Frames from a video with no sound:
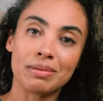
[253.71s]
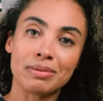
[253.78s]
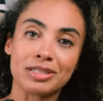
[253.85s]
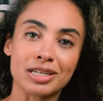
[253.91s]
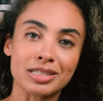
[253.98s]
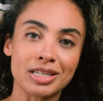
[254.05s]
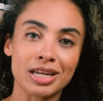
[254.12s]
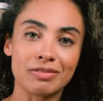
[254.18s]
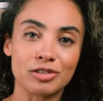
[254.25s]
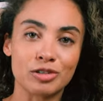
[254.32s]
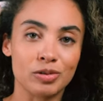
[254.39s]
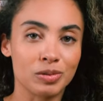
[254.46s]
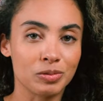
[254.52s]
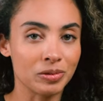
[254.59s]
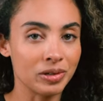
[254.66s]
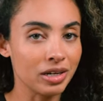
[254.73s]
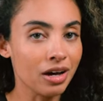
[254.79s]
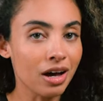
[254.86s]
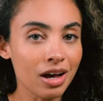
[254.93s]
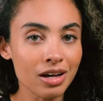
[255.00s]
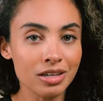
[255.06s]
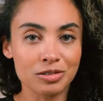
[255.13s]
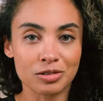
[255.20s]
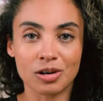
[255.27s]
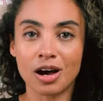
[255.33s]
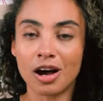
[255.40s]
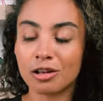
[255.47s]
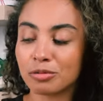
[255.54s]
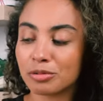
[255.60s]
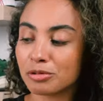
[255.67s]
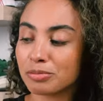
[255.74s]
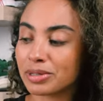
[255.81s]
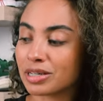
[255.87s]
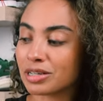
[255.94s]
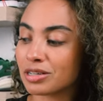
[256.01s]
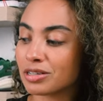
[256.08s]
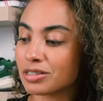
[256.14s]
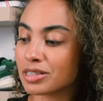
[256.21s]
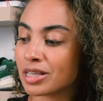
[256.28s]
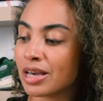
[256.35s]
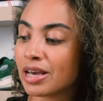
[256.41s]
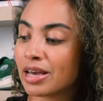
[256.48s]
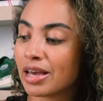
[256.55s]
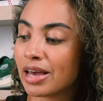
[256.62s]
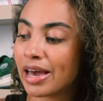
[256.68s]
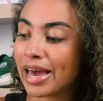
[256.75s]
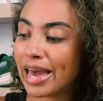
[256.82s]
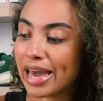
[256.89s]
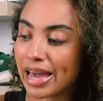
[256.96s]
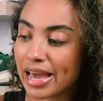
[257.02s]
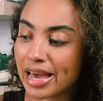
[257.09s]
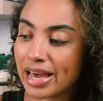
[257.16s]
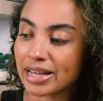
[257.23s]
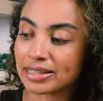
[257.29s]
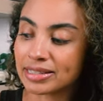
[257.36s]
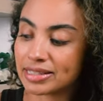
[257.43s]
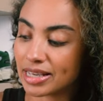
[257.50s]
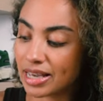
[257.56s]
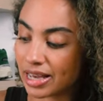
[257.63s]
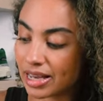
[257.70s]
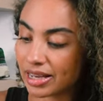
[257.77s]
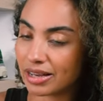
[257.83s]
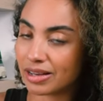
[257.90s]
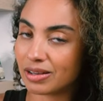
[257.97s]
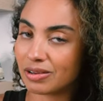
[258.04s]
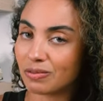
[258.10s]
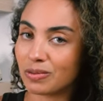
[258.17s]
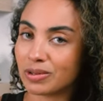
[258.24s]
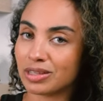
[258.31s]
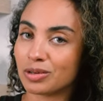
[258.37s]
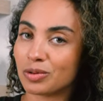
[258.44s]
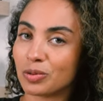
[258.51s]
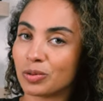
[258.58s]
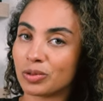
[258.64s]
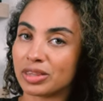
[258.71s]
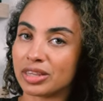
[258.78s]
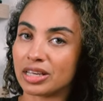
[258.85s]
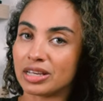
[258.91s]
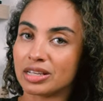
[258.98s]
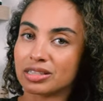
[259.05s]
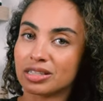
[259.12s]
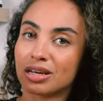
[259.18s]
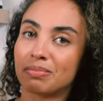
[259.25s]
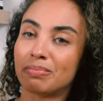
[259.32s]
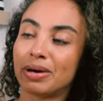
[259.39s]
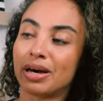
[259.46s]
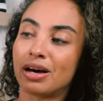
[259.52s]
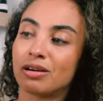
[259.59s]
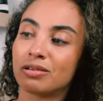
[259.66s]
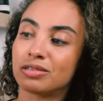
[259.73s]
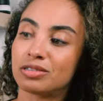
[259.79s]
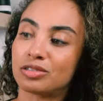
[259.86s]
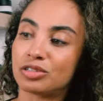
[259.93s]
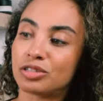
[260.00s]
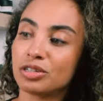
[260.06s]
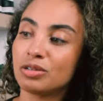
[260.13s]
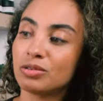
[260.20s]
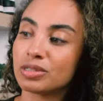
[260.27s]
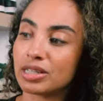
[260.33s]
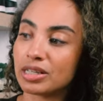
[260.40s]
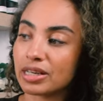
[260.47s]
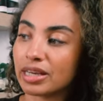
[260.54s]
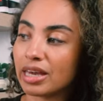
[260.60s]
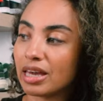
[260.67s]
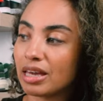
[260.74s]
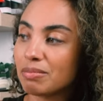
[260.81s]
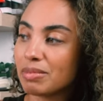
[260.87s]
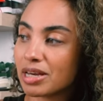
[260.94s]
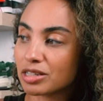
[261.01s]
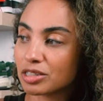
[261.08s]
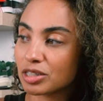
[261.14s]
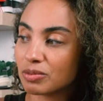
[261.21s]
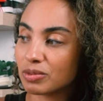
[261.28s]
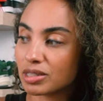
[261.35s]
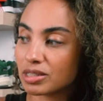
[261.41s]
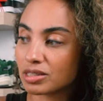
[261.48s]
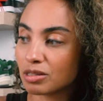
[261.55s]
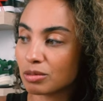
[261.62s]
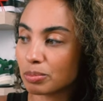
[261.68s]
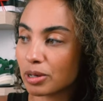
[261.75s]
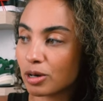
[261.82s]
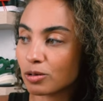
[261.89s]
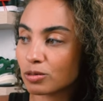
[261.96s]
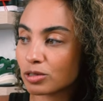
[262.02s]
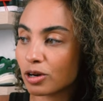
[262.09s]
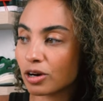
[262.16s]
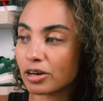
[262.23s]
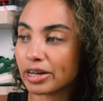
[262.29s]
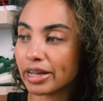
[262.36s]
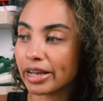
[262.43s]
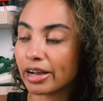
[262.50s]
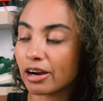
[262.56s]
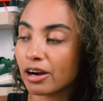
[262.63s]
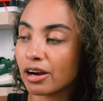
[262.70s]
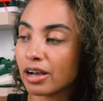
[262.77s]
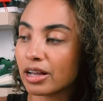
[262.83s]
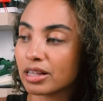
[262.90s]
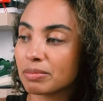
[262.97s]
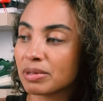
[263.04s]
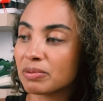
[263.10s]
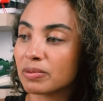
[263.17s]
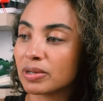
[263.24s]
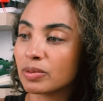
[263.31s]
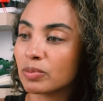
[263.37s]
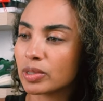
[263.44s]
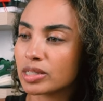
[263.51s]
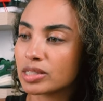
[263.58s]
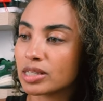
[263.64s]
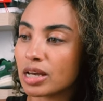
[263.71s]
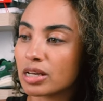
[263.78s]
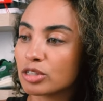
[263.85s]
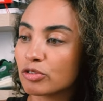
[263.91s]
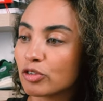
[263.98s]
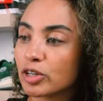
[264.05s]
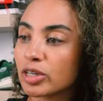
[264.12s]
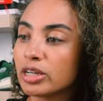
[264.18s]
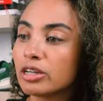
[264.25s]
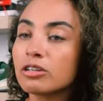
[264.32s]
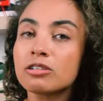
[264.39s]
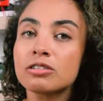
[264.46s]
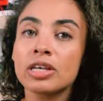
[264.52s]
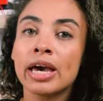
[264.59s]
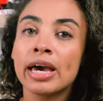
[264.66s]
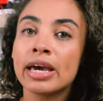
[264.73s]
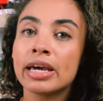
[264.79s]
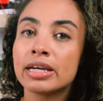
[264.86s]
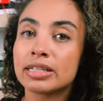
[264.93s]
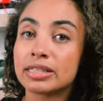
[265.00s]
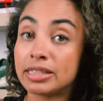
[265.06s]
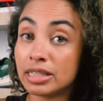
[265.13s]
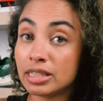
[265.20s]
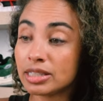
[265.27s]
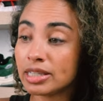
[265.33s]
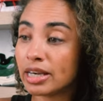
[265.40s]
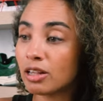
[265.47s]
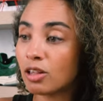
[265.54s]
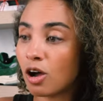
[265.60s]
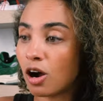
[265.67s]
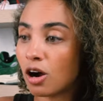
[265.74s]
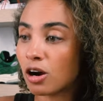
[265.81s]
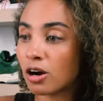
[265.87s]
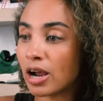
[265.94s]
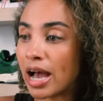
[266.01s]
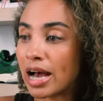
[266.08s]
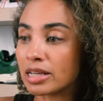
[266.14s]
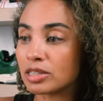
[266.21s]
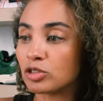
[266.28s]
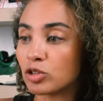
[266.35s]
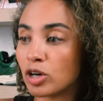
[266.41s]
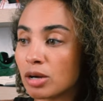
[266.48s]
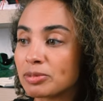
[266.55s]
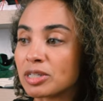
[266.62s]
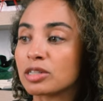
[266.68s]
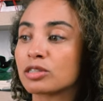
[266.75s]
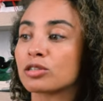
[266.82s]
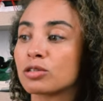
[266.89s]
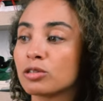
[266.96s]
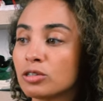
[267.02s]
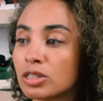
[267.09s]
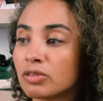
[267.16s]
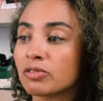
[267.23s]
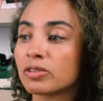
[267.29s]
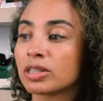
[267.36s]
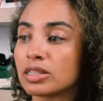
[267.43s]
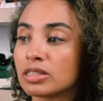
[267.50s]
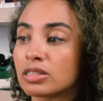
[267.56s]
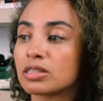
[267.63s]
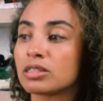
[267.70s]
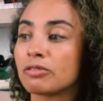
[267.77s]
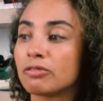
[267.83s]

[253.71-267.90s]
maybe doesn't have to do with Greek gods or automobiles. And uh, one of the cool things about the shoe is that it came actually with this little postcard here. And let me read what it says. For years, DTLR has dropped exclusive releases